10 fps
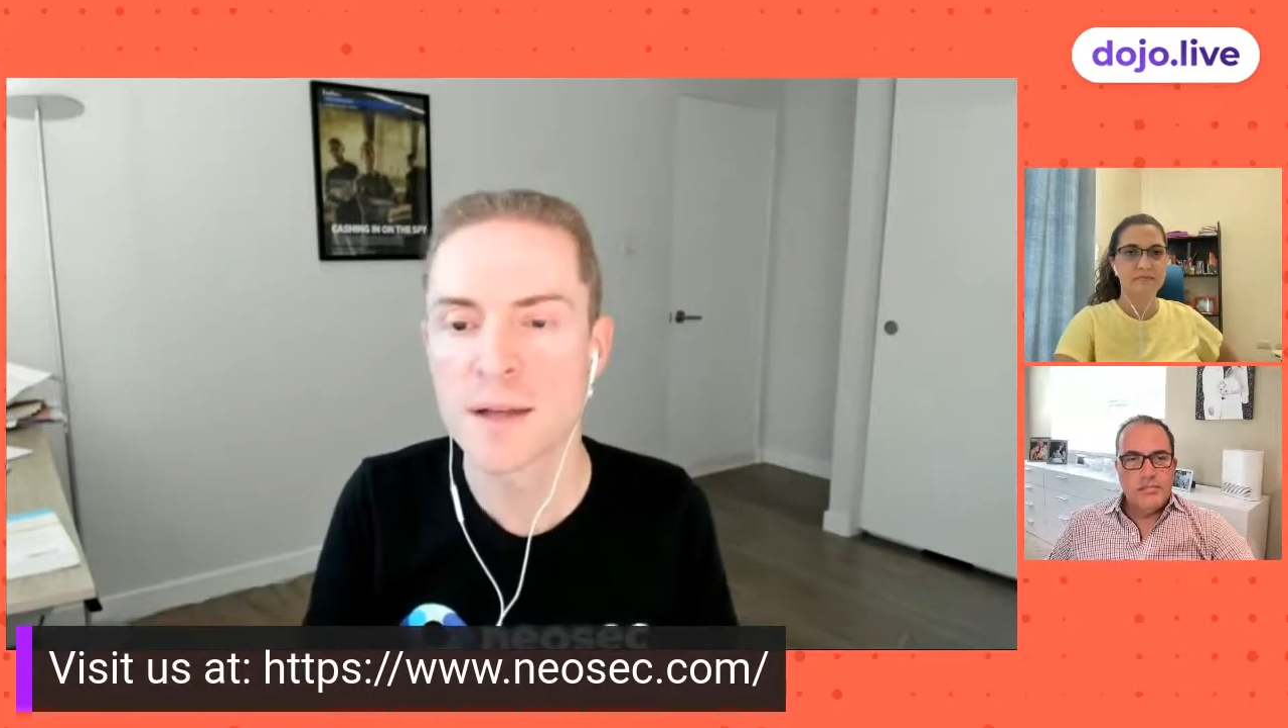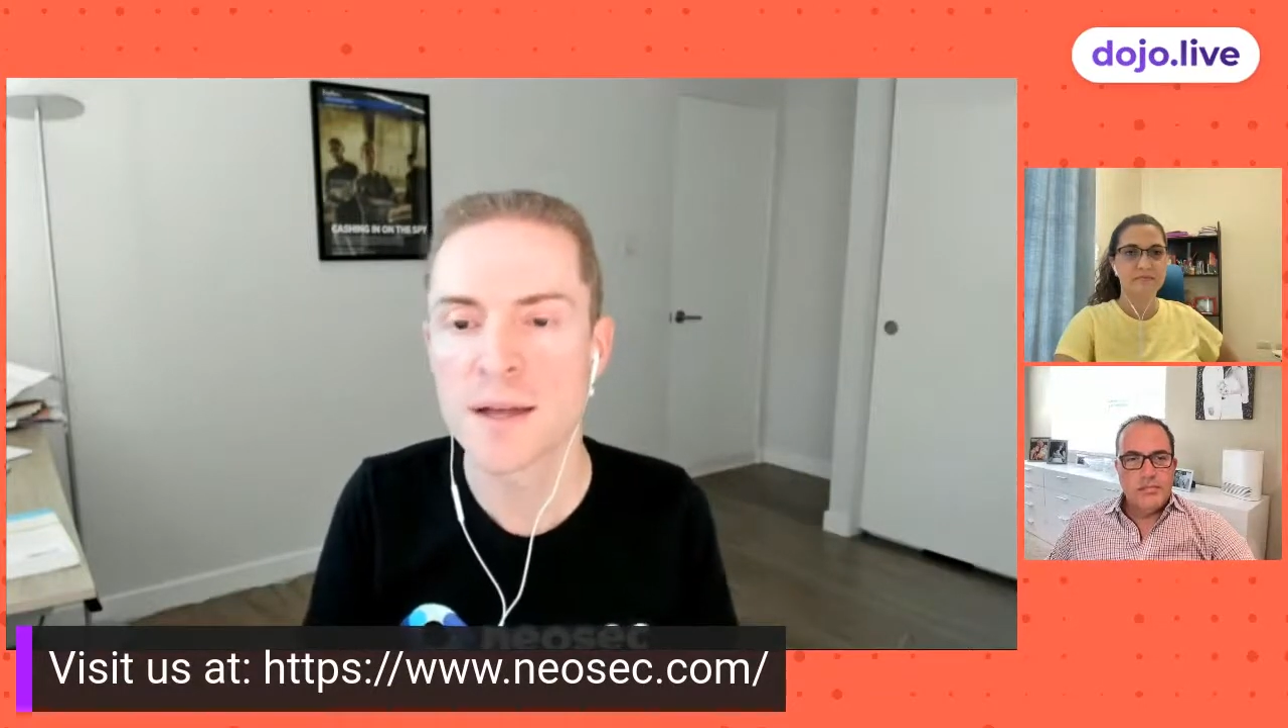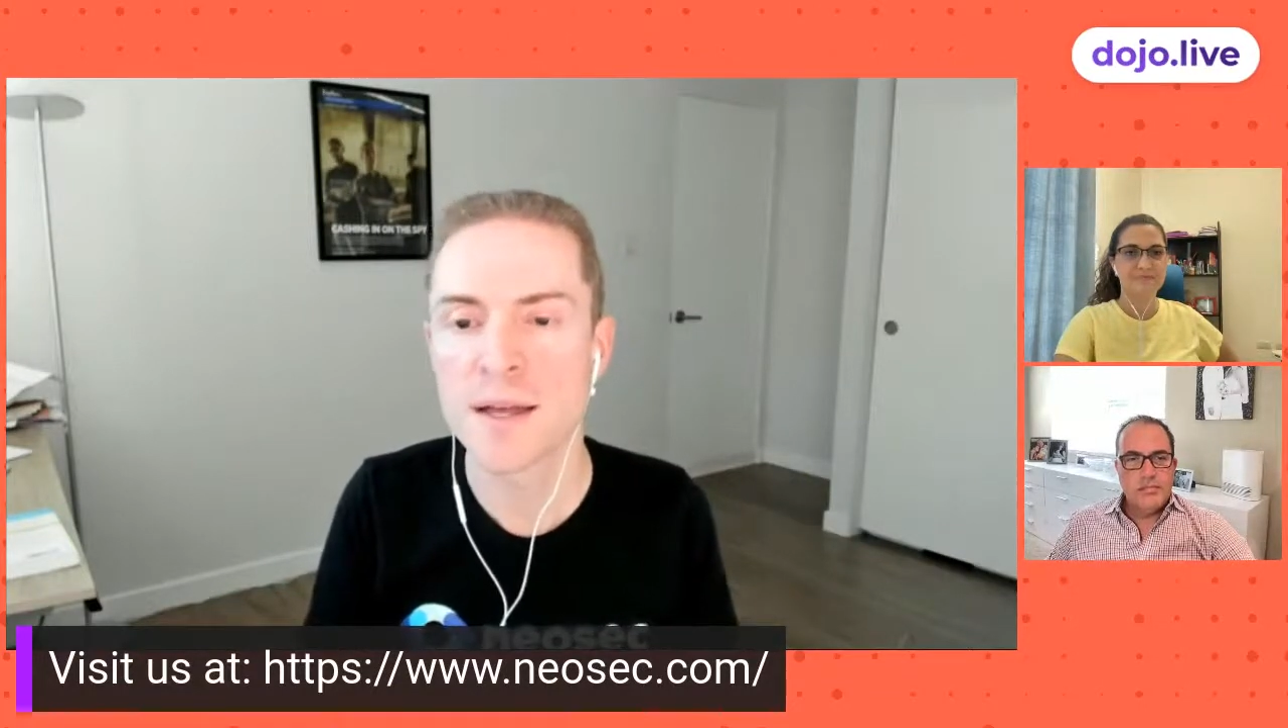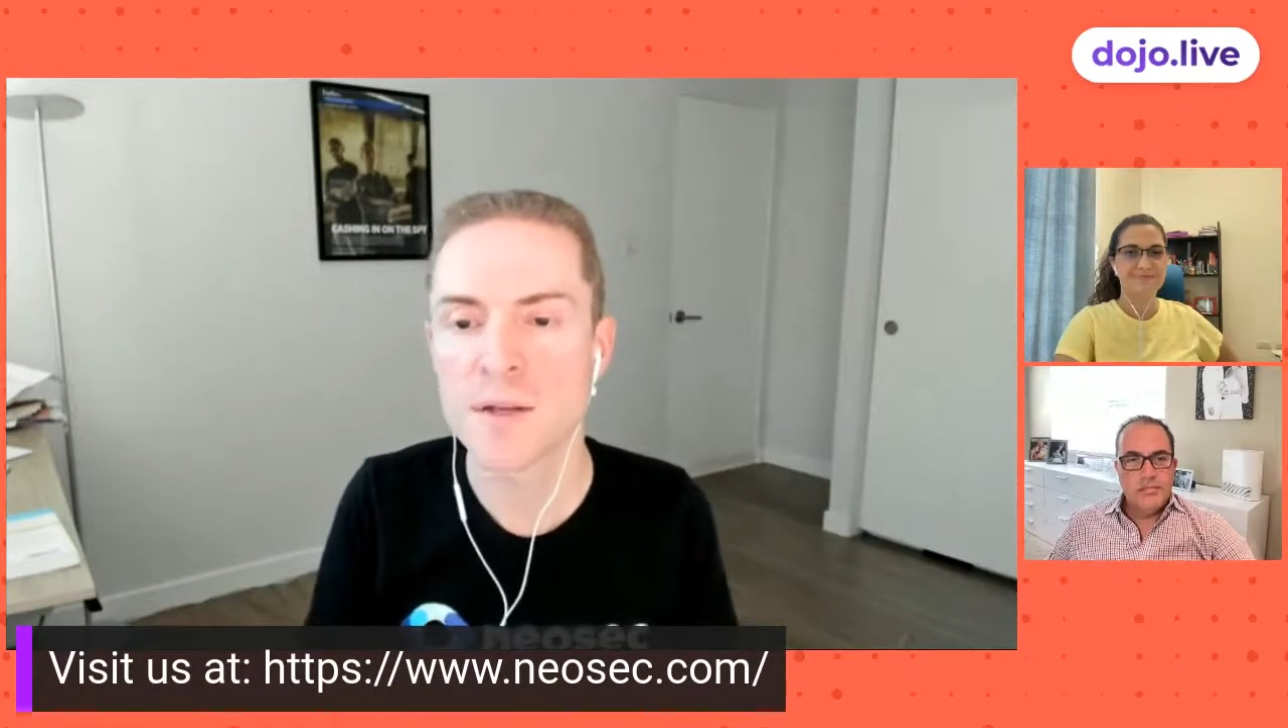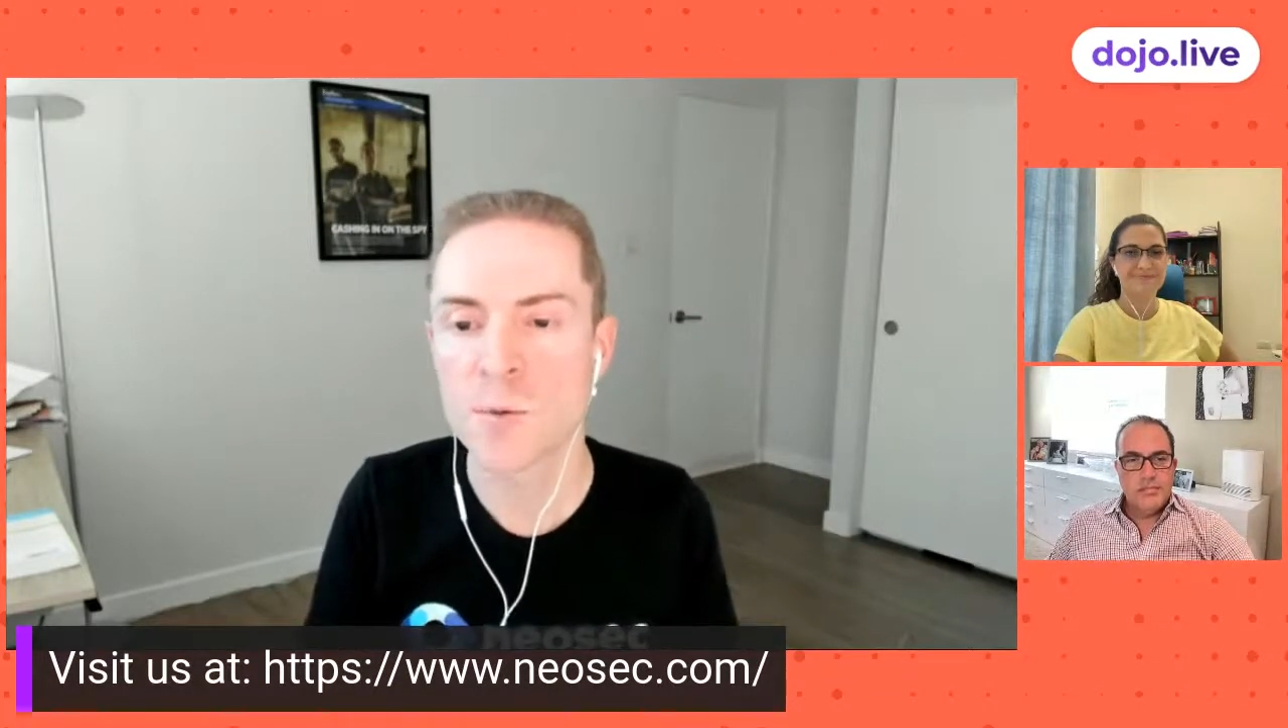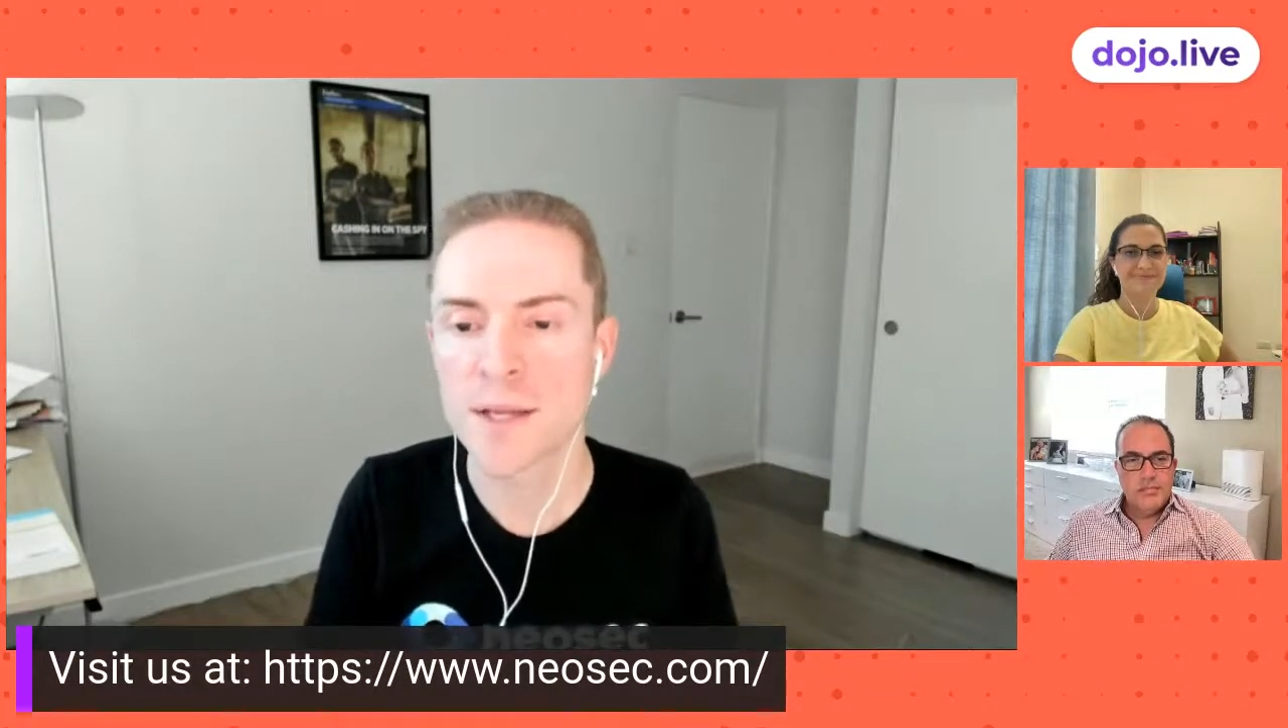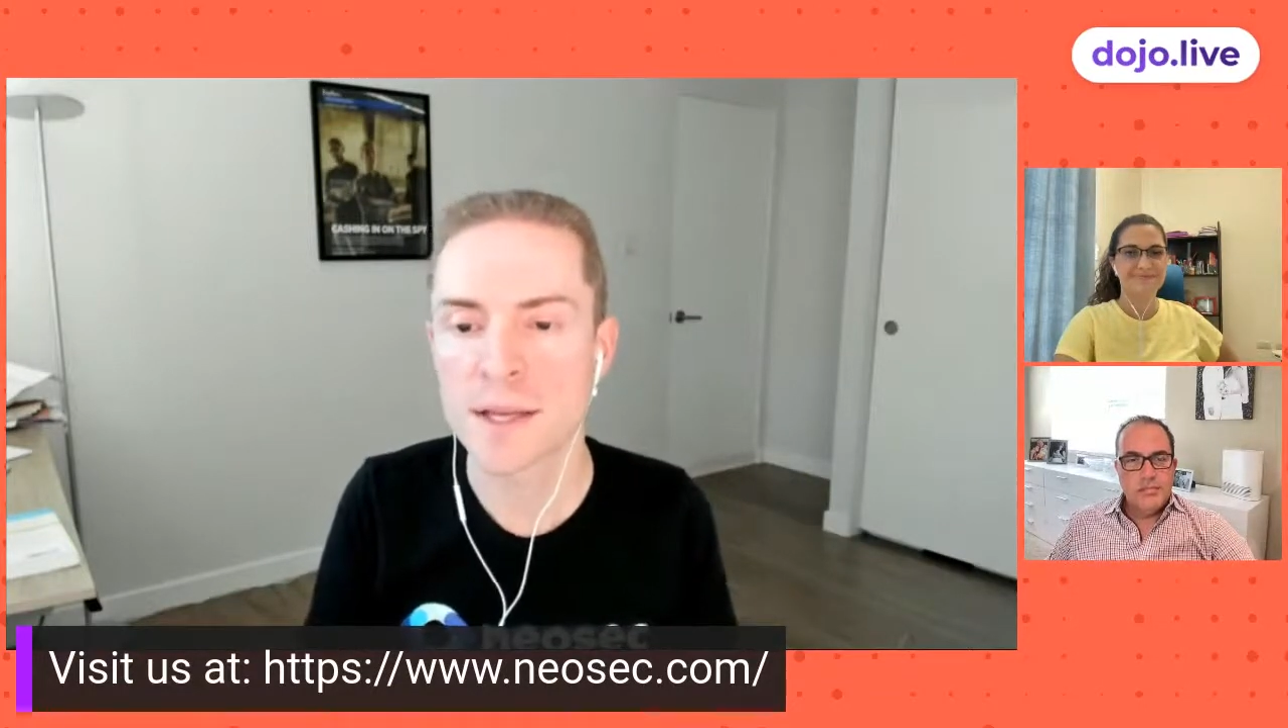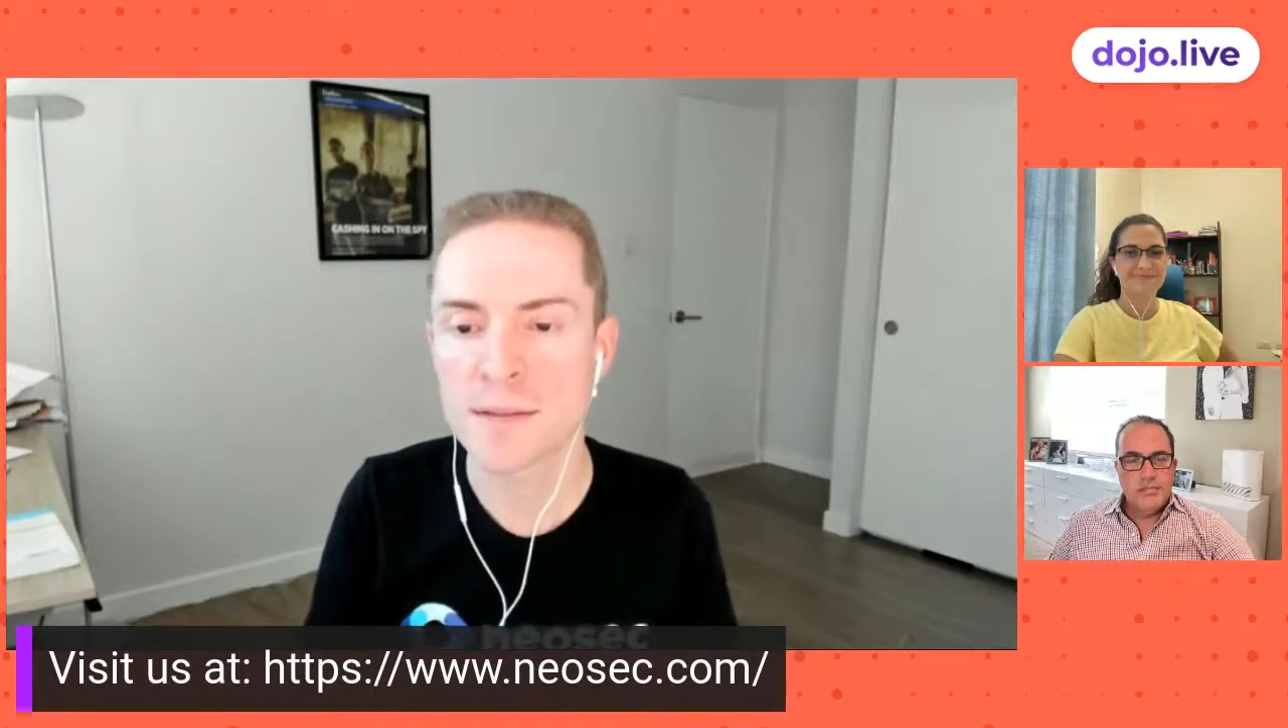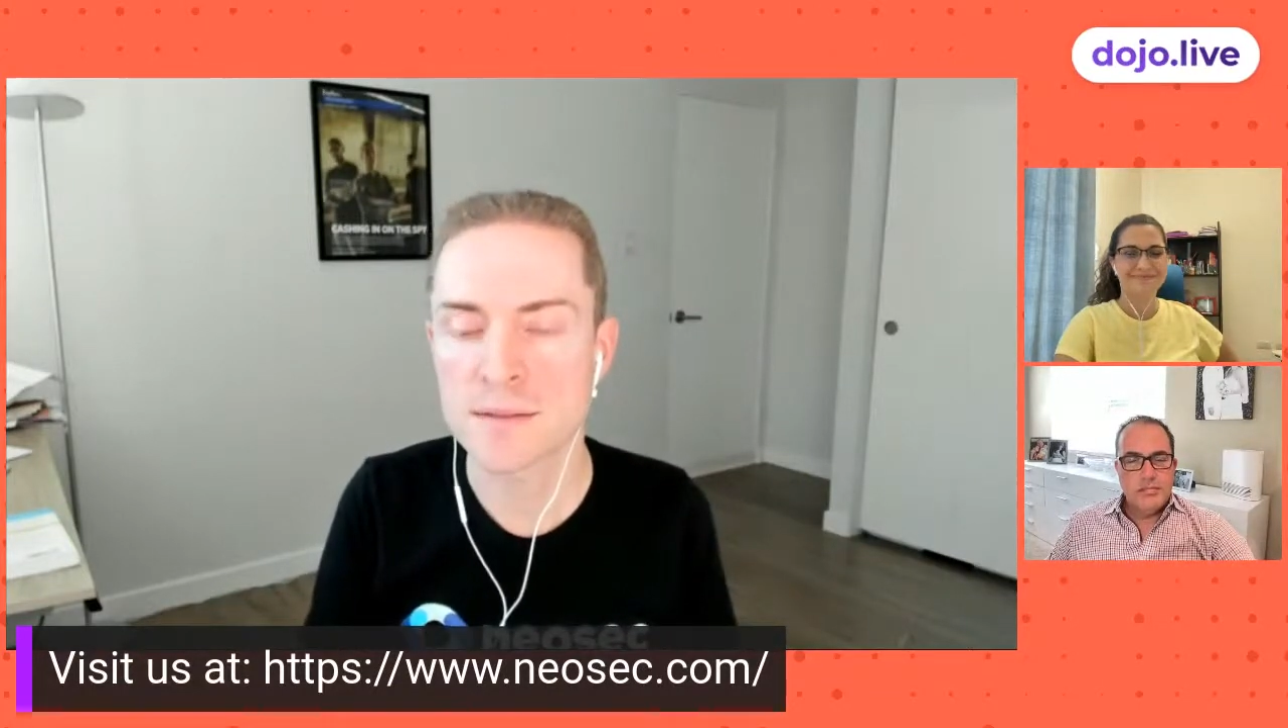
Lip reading: and the way that